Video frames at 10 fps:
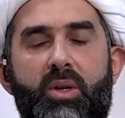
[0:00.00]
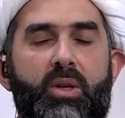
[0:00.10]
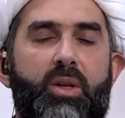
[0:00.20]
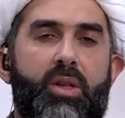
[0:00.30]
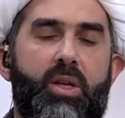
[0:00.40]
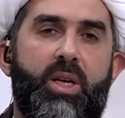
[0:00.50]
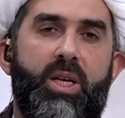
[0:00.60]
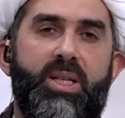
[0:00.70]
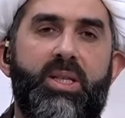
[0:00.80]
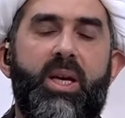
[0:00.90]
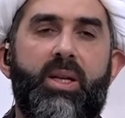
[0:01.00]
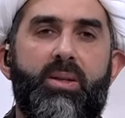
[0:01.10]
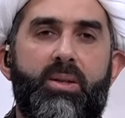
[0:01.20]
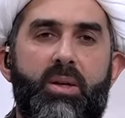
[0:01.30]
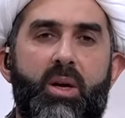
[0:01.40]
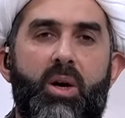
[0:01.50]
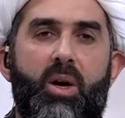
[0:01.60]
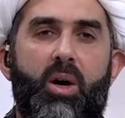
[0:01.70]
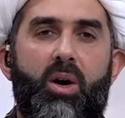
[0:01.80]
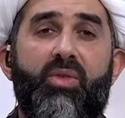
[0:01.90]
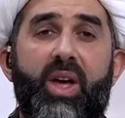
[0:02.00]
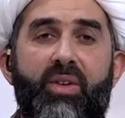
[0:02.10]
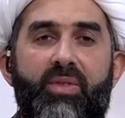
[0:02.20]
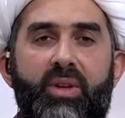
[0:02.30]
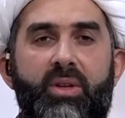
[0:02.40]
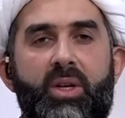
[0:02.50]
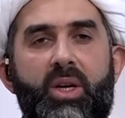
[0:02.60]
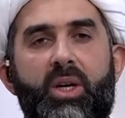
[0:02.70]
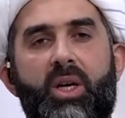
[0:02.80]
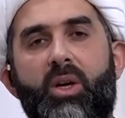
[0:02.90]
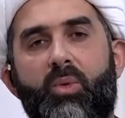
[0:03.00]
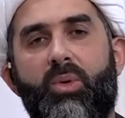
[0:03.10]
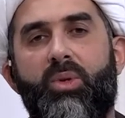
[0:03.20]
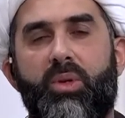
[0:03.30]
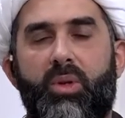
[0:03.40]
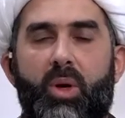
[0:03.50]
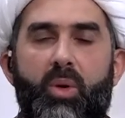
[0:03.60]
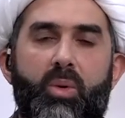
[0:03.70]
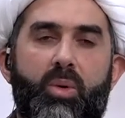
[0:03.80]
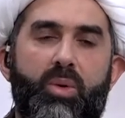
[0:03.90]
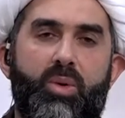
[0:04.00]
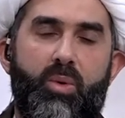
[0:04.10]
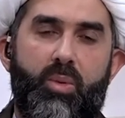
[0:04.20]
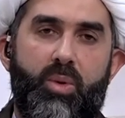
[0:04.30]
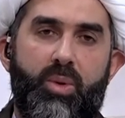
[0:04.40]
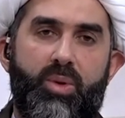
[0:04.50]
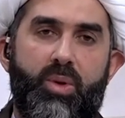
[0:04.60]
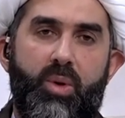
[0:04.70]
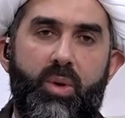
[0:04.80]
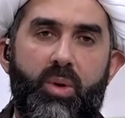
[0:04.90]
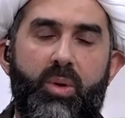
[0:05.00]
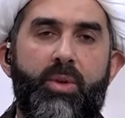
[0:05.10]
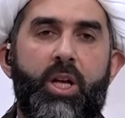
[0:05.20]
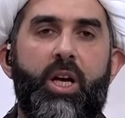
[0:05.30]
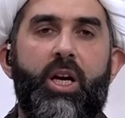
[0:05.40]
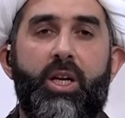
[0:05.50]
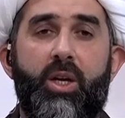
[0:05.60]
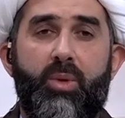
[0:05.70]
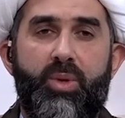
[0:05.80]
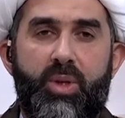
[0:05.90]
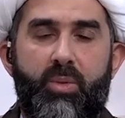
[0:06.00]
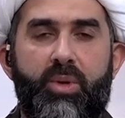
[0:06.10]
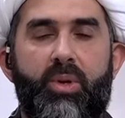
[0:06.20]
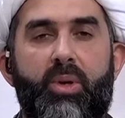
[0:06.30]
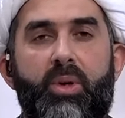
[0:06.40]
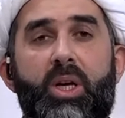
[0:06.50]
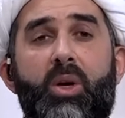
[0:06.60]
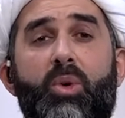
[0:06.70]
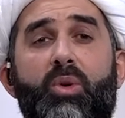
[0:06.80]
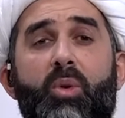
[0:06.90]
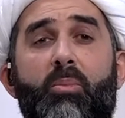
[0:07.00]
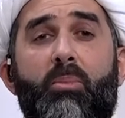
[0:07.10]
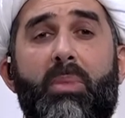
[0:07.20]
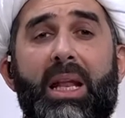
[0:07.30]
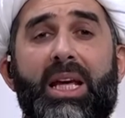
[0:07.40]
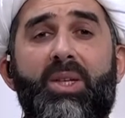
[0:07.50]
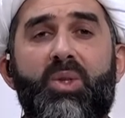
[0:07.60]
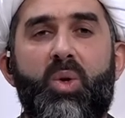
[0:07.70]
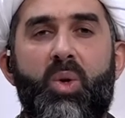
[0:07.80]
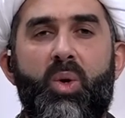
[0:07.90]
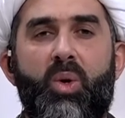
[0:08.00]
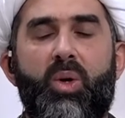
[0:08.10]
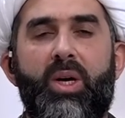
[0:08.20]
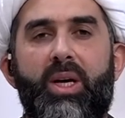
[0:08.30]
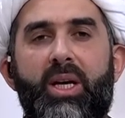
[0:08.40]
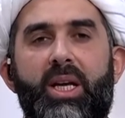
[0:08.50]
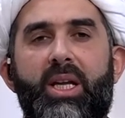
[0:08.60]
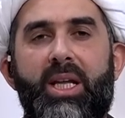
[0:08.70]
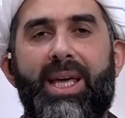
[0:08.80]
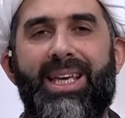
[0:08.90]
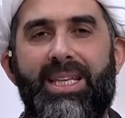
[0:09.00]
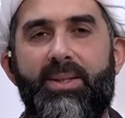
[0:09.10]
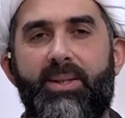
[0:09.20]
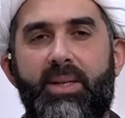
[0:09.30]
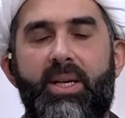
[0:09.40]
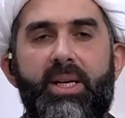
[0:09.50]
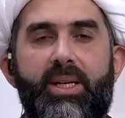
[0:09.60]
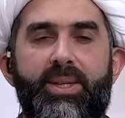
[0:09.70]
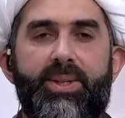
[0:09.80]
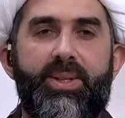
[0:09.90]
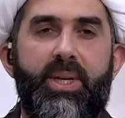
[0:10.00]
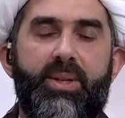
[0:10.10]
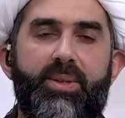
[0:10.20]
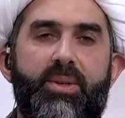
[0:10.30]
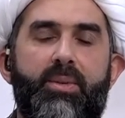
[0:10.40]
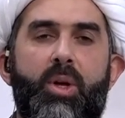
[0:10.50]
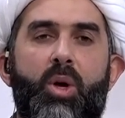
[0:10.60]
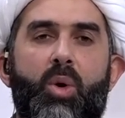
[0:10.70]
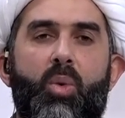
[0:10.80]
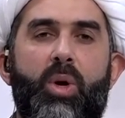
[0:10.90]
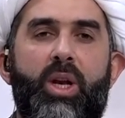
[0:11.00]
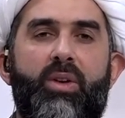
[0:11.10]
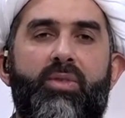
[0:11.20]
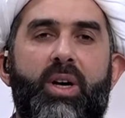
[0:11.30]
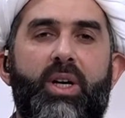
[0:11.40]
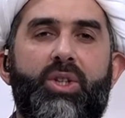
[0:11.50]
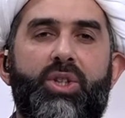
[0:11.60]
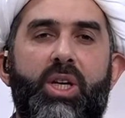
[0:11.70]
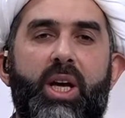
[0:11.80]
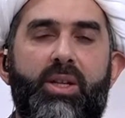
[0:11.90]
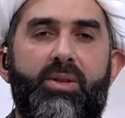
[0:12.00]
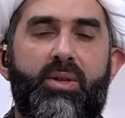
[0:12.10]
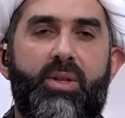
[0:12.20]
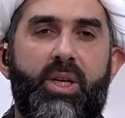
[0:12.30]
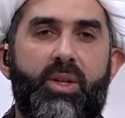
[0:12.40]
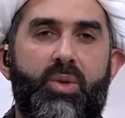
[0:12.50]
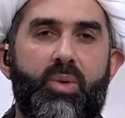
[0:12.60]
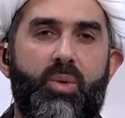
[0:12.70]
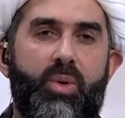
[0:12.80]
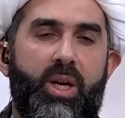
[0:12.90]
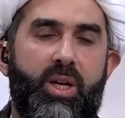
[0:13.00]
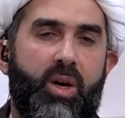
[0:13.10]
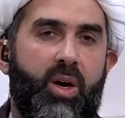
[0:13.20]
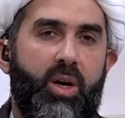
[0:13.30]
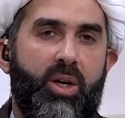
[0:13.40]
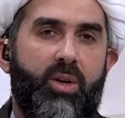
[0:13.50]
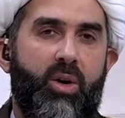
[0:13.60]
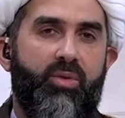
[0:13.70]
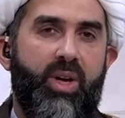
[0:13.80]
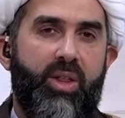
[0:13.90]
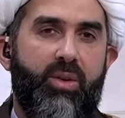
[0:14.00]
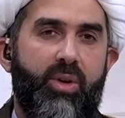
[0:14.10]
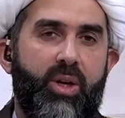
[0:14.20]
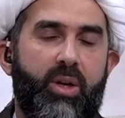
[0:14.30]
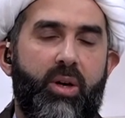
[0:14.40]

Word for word: the scent of heaven, he would go towards her and he would sit with her. He would place her in his seat whenever she entered into any kind of gathering.